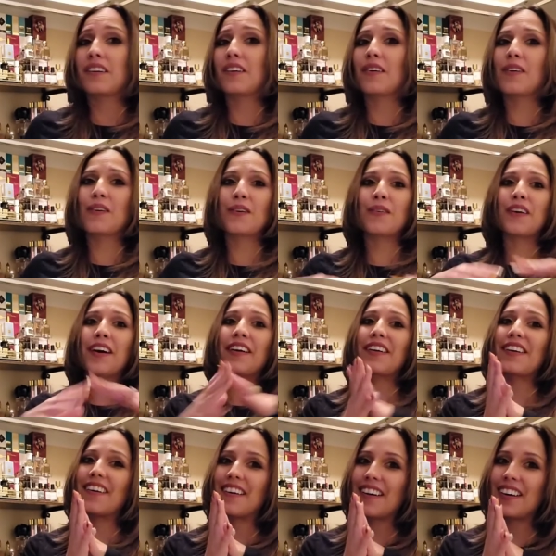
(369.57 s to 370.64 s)
Oh my
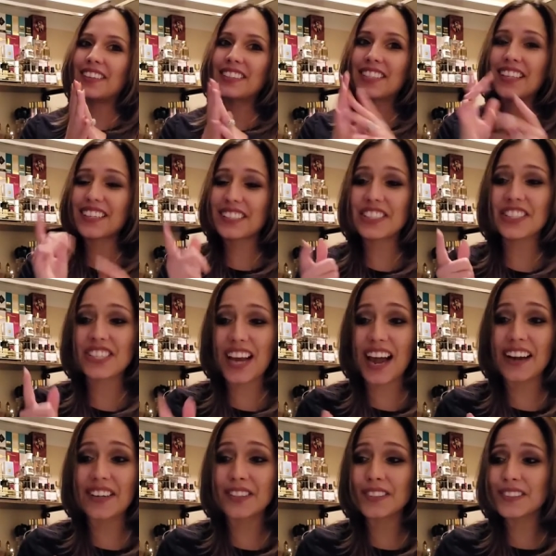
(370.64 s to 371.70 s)
gosh, the
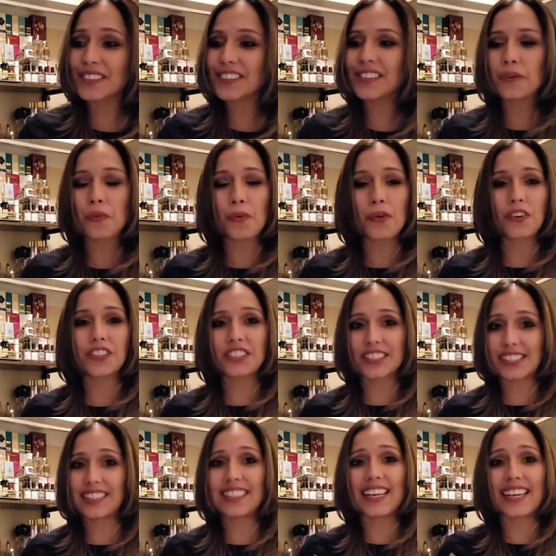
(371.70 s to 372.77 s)
shadows were
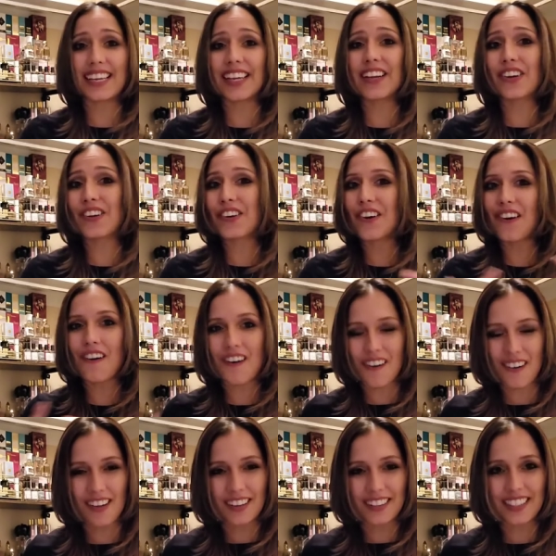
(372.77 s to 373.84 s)
just here
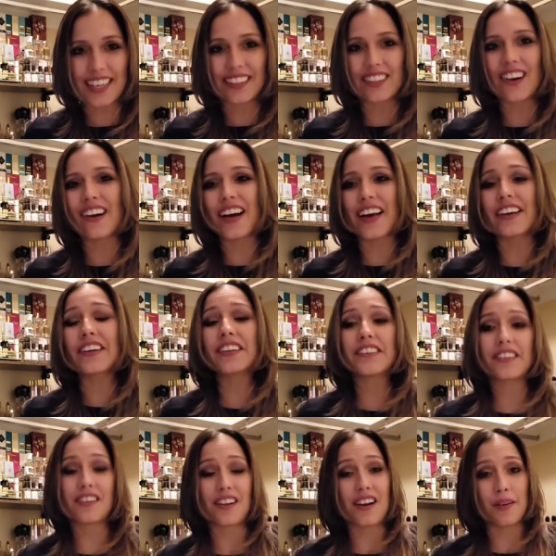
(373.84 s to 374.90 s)
all day long. I could
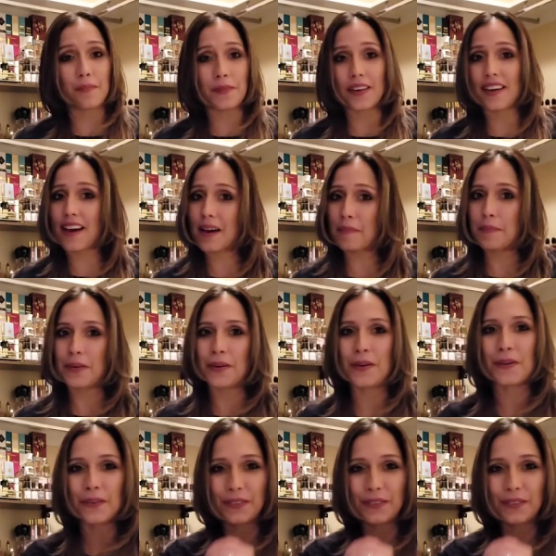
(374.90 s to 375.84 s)
not be happier